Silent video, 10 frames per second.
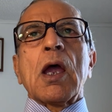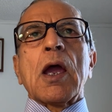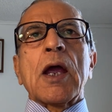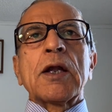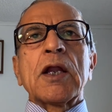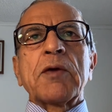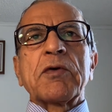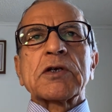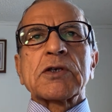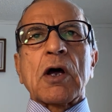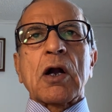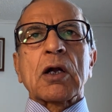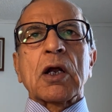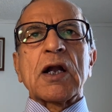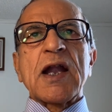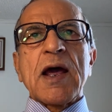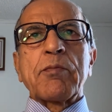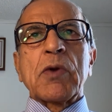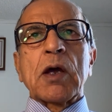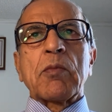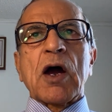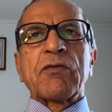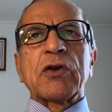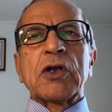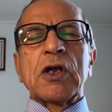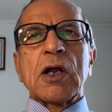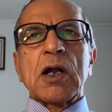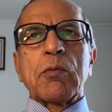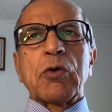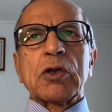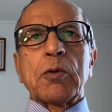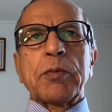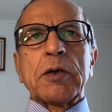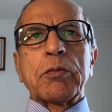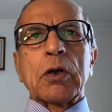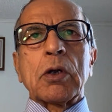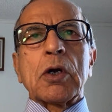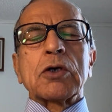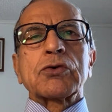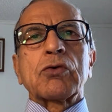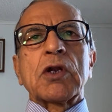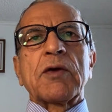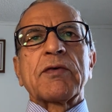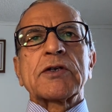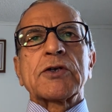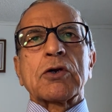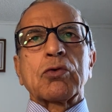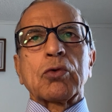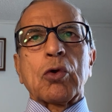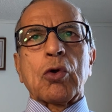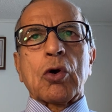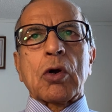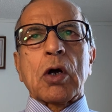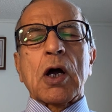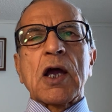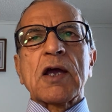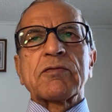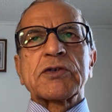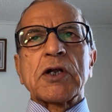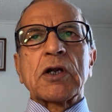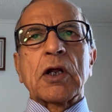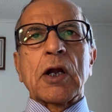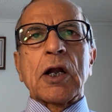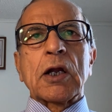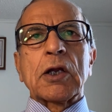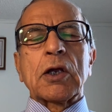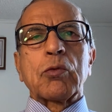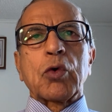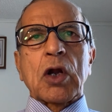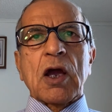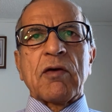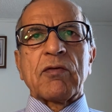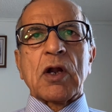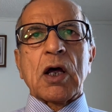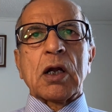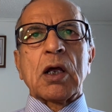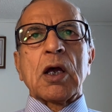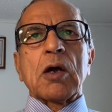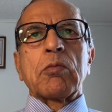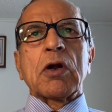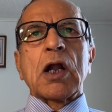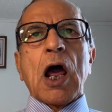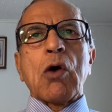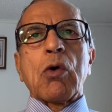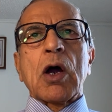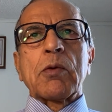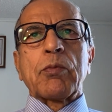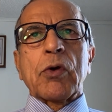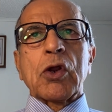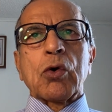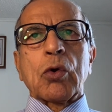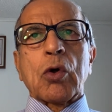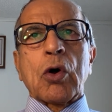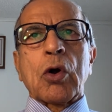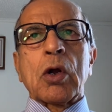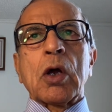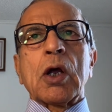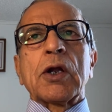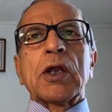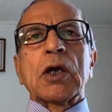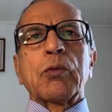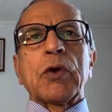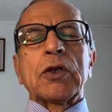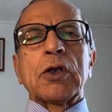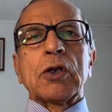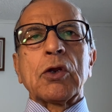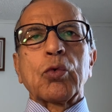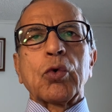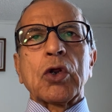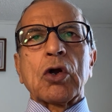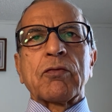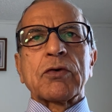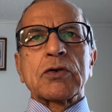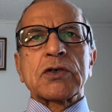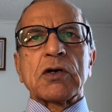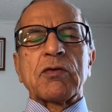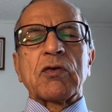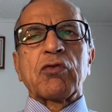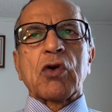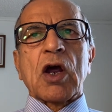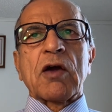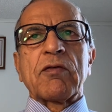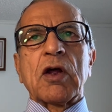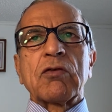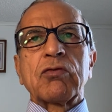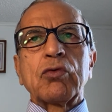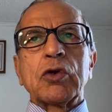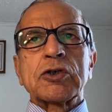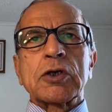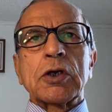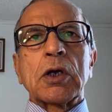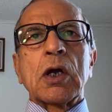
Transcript: And David's heart condemned him after he had numbered the people. So David said to the Lord, I have sinned greatly in what I have done. But now I pray, O Lord, take away the iniquity of your servant, for I have done foolishly.